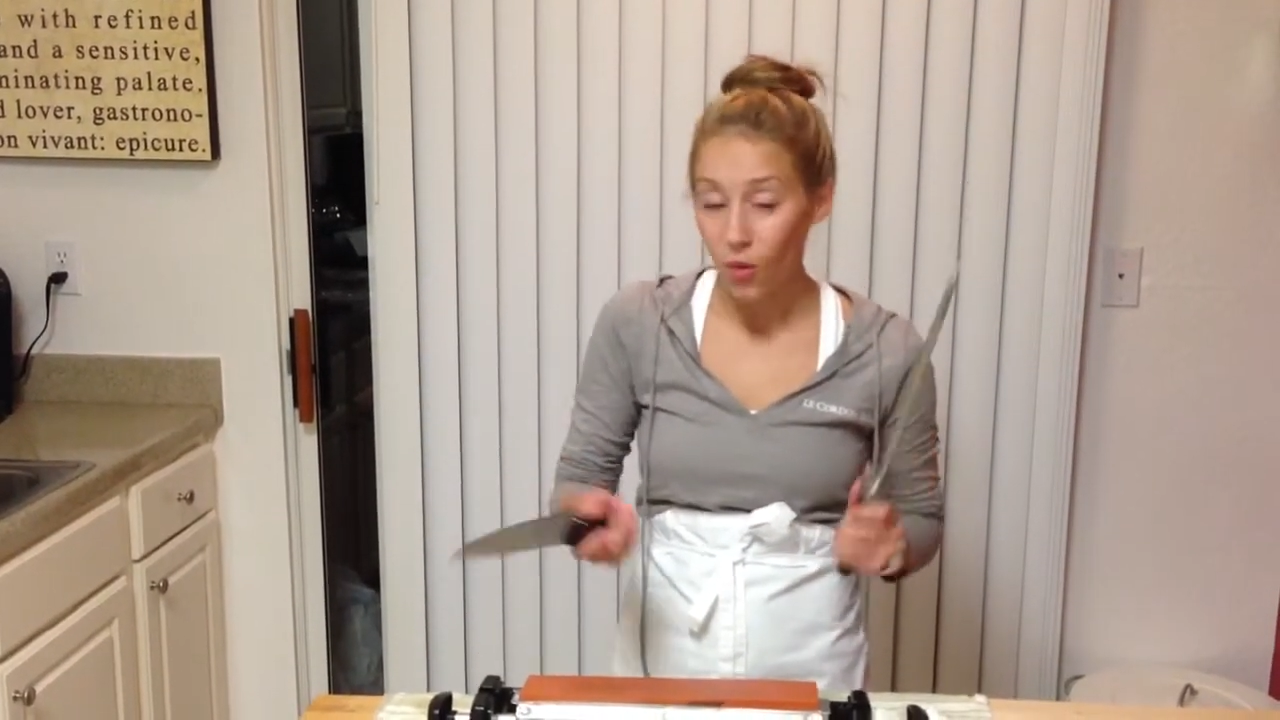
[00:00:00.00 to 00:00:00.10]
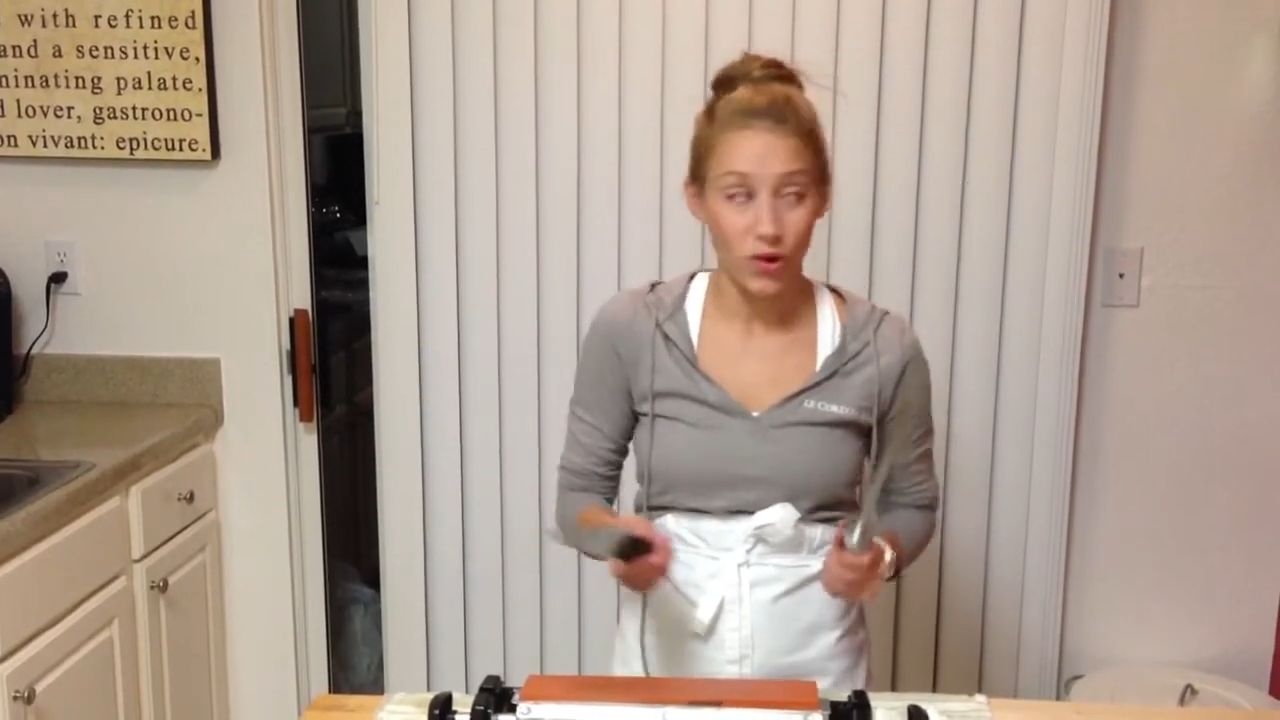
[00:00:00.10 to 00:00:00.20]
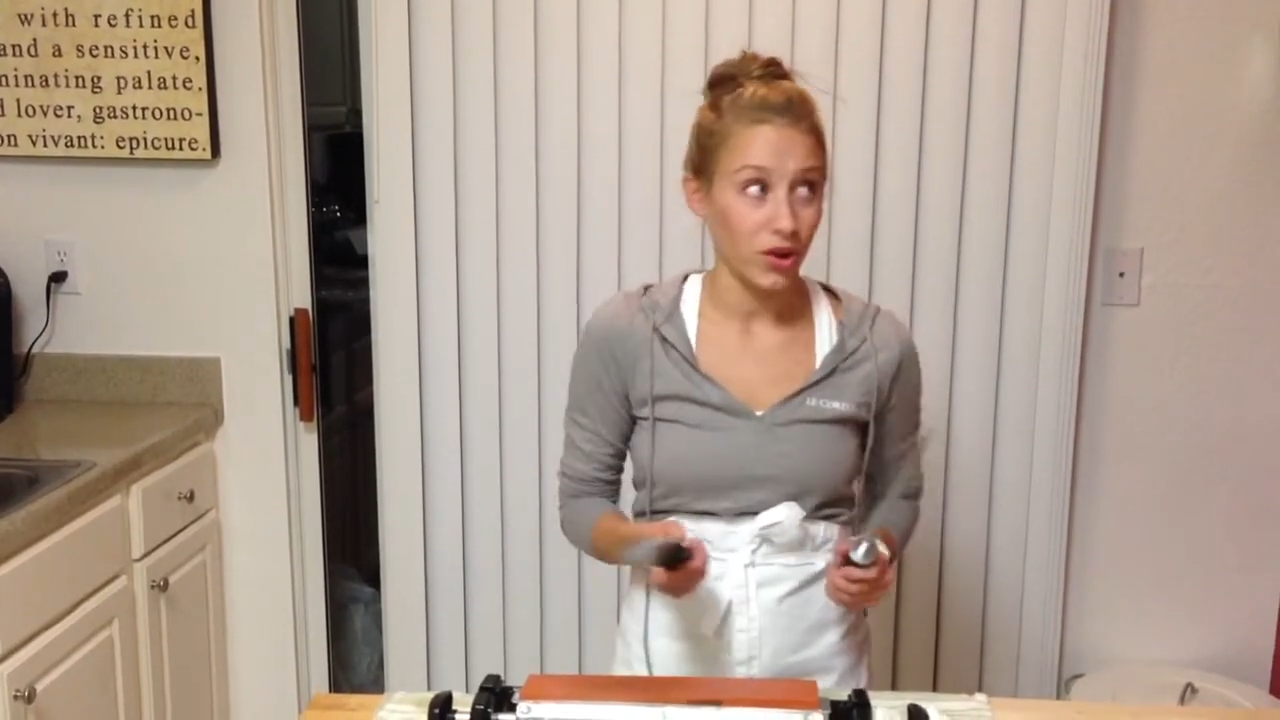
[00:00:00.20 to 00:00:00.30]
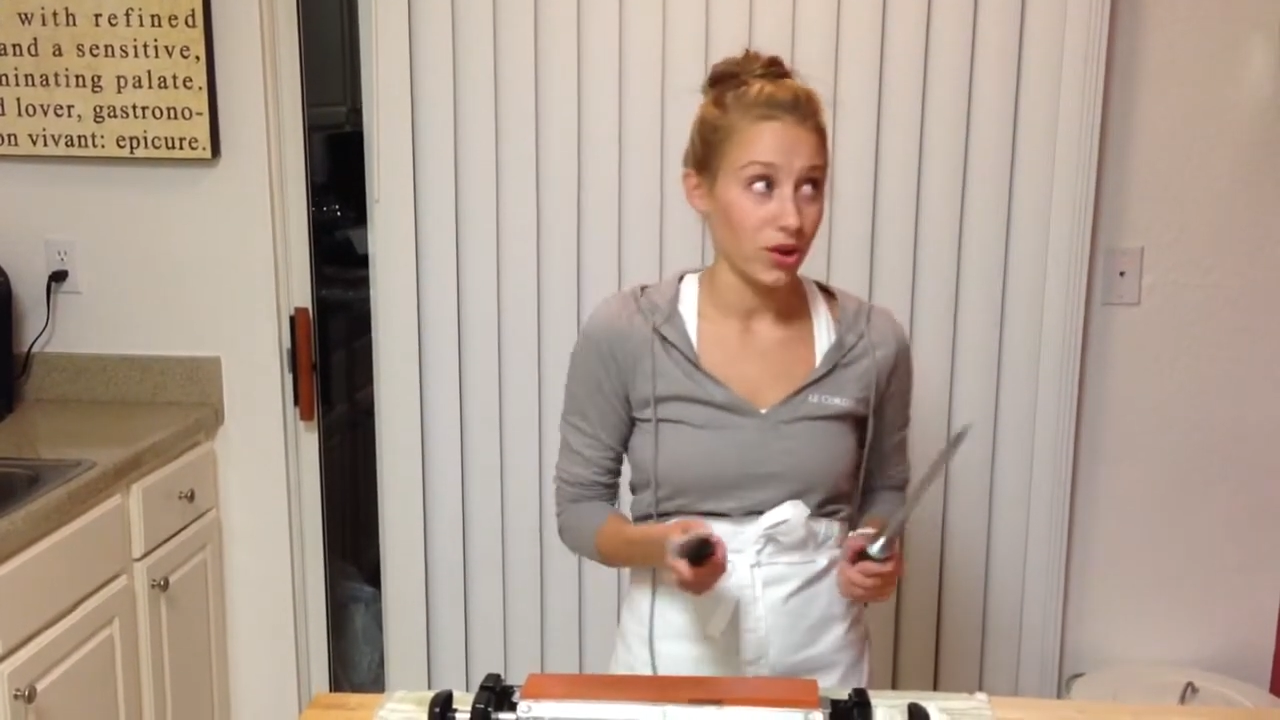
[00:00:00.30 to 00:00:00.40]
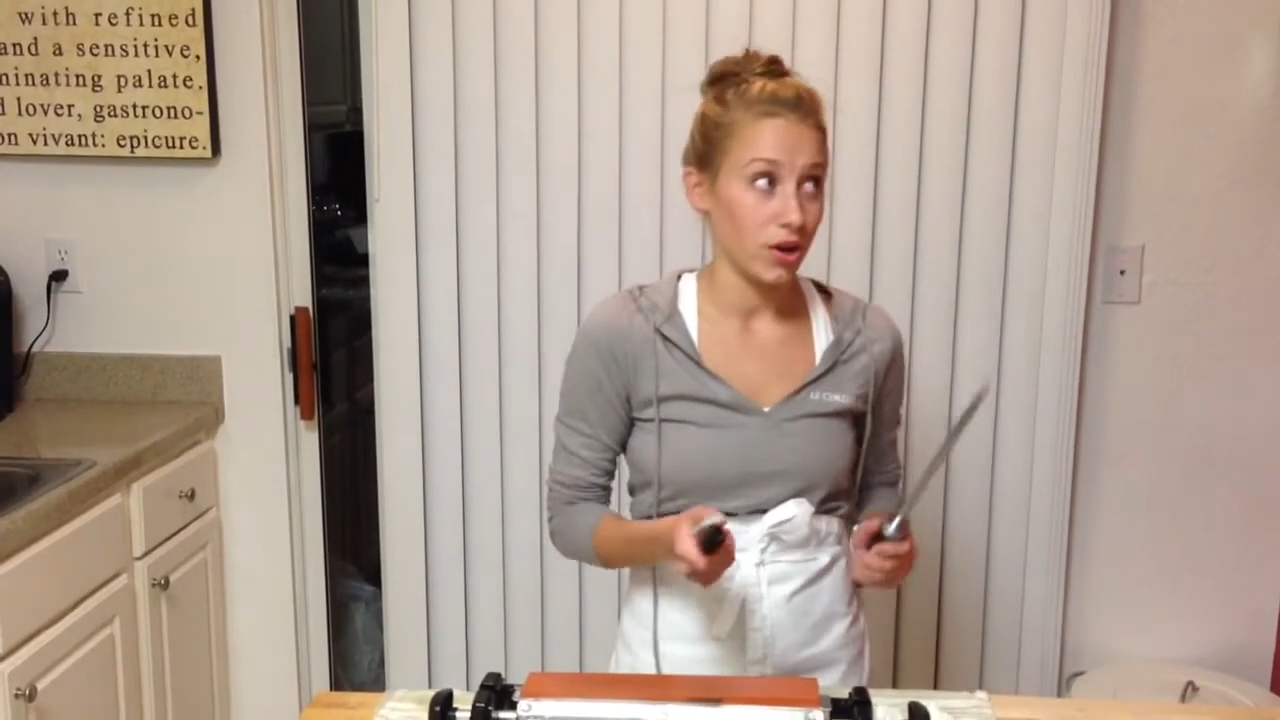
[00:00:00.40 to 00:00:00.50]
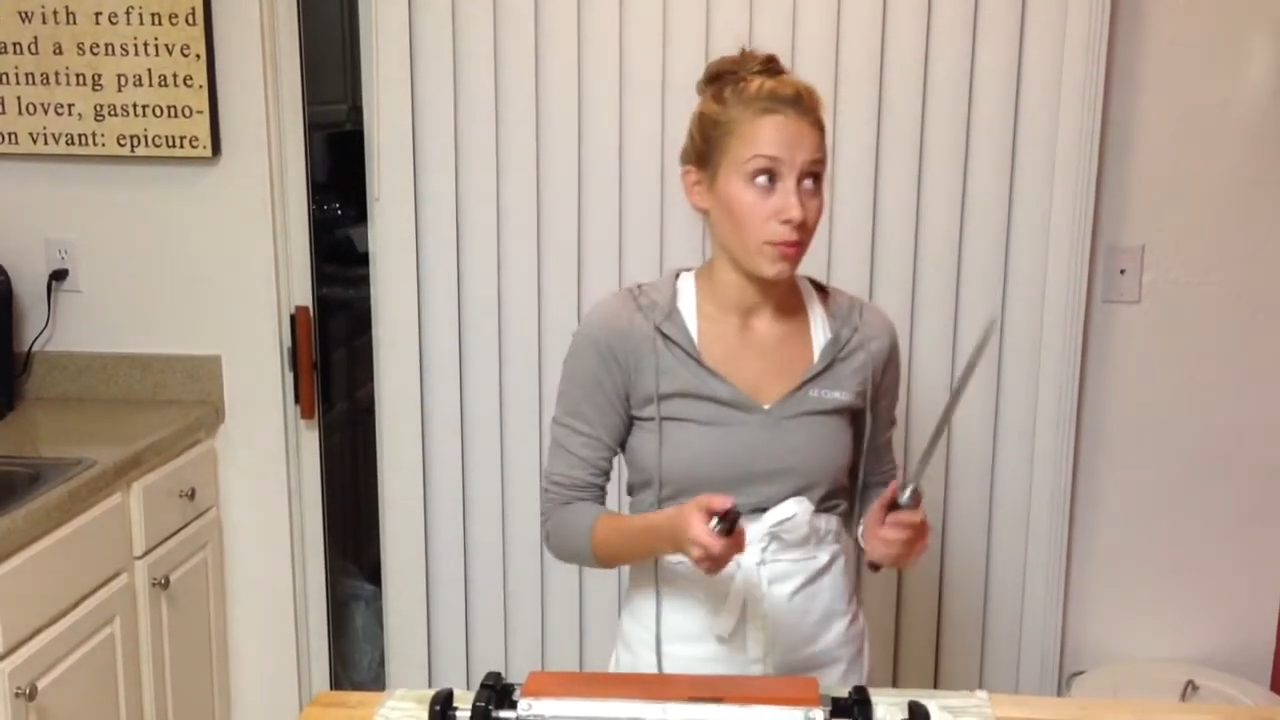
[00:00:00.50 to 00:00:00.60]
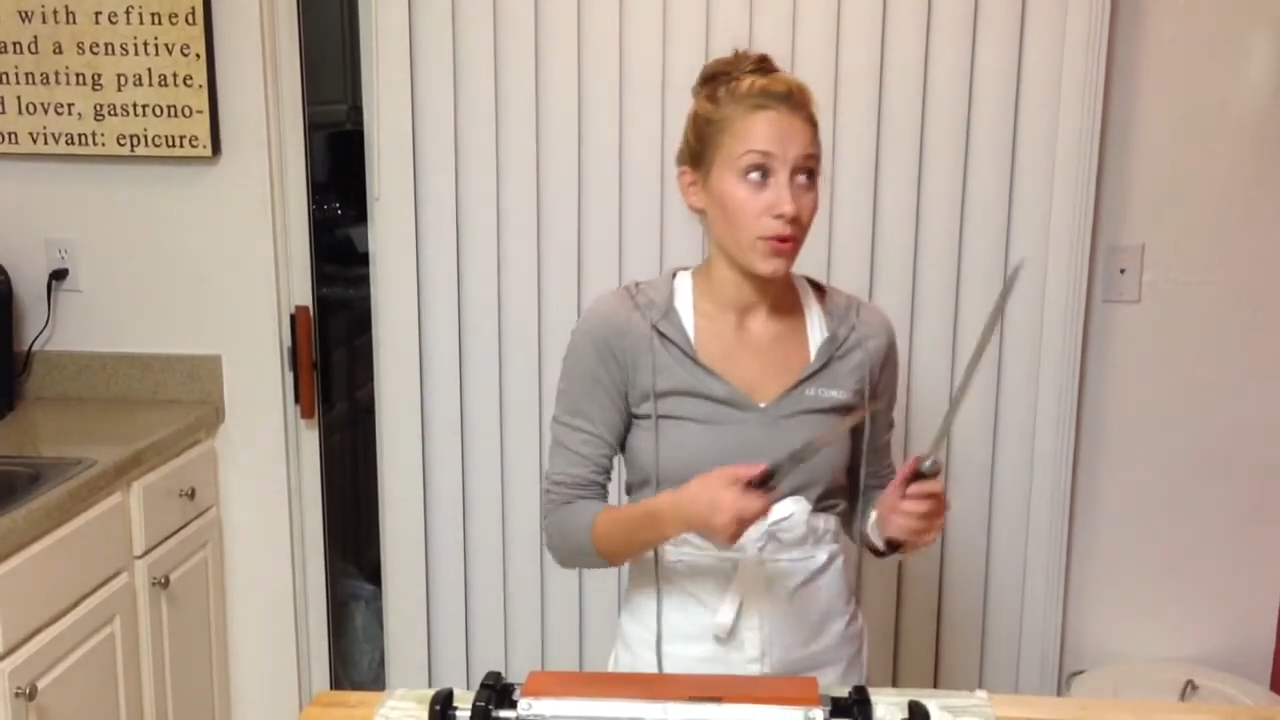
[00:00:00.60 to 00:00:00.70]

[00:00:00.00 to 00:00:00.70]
or you're